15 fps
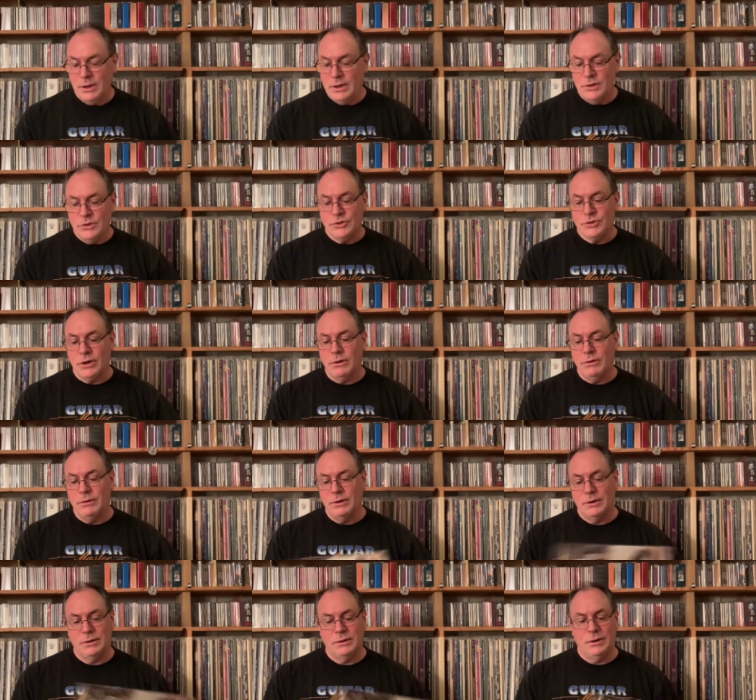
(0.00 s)
So
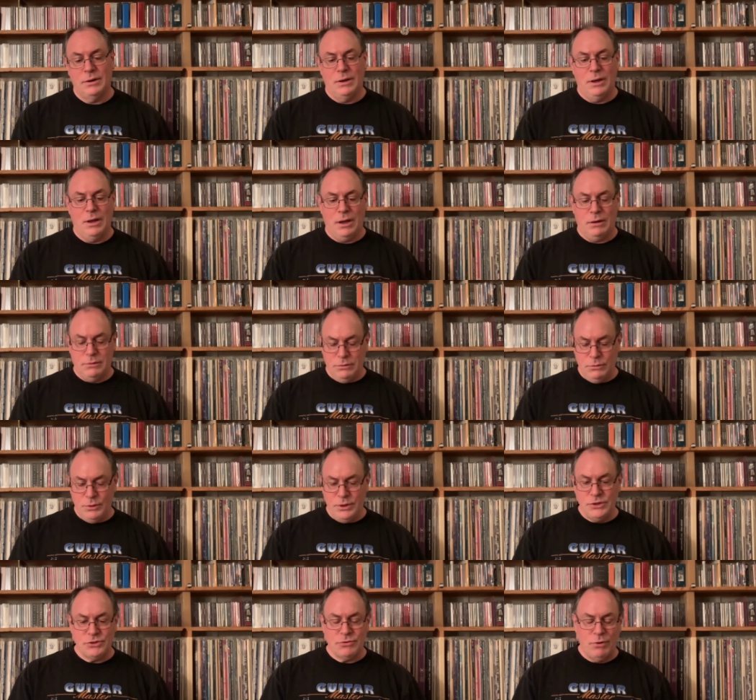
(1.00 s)
I don't know what
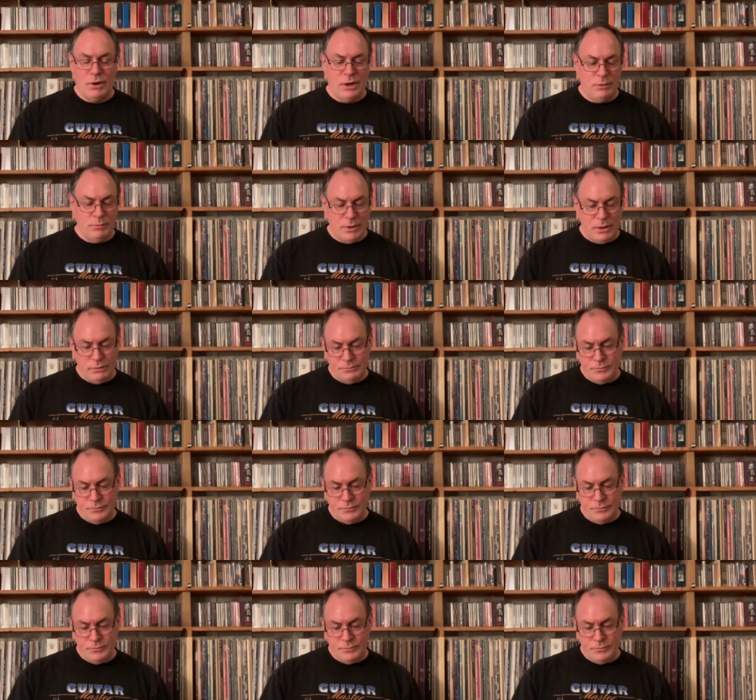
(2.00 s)
he's crying about.